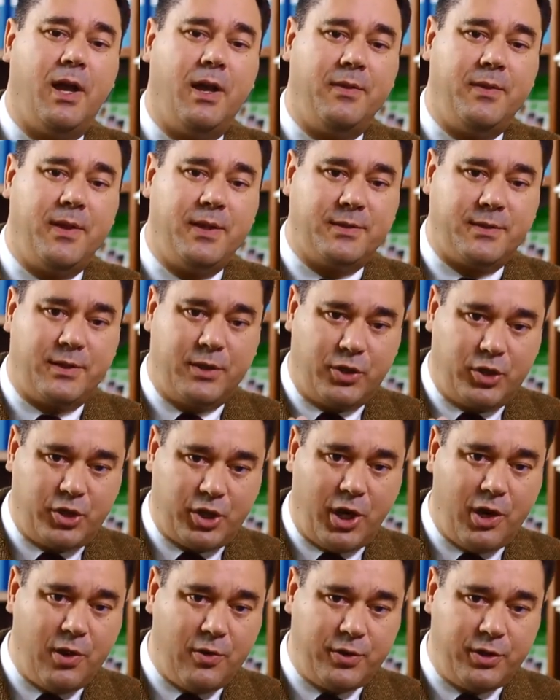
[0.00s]
There's the
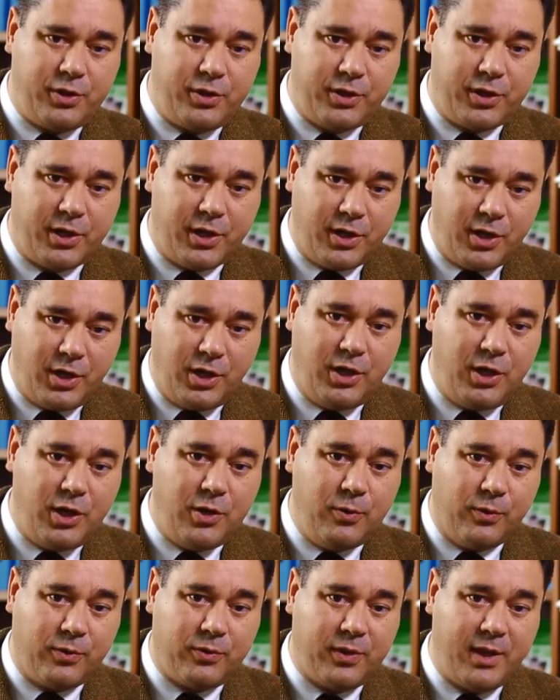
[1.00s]
Childhood and
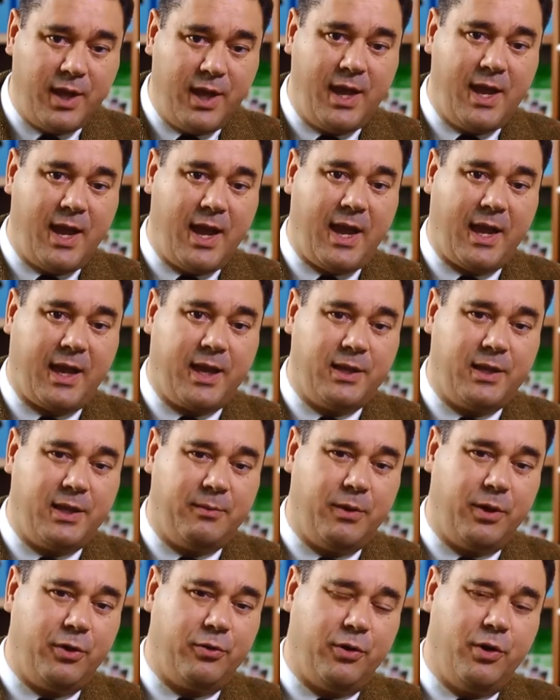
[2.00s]
Youth
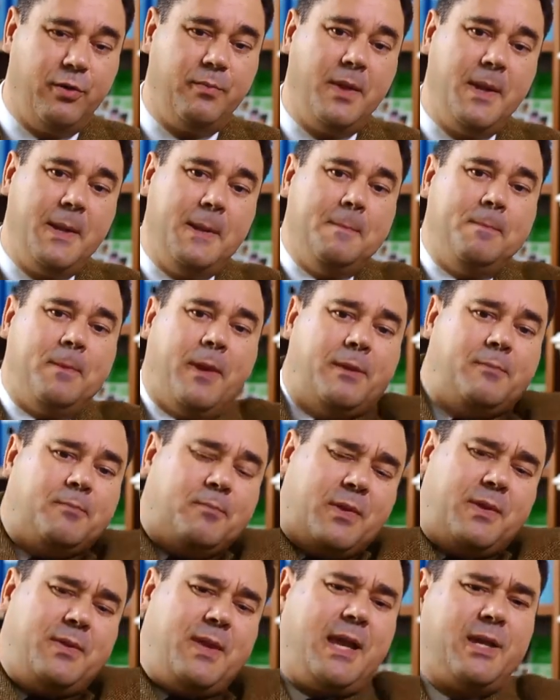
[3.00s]
Academic Group, and
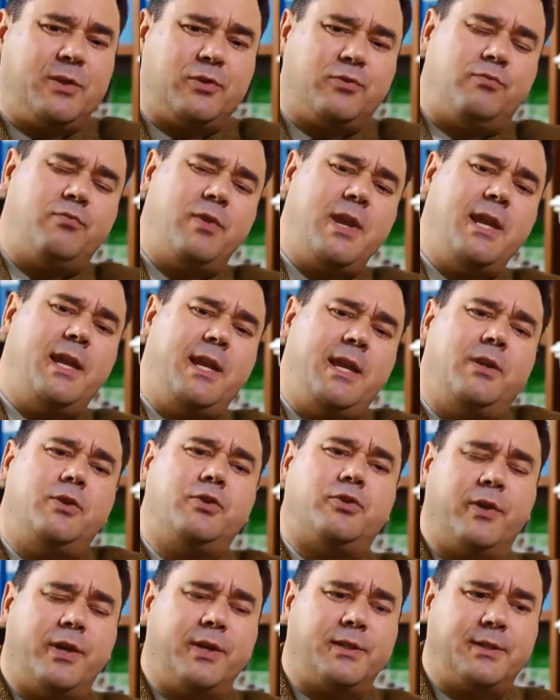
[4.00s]
that's really
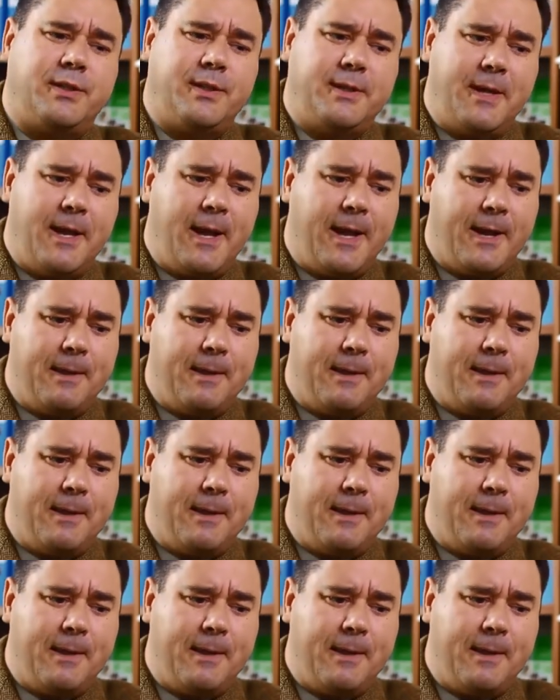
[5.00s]
interested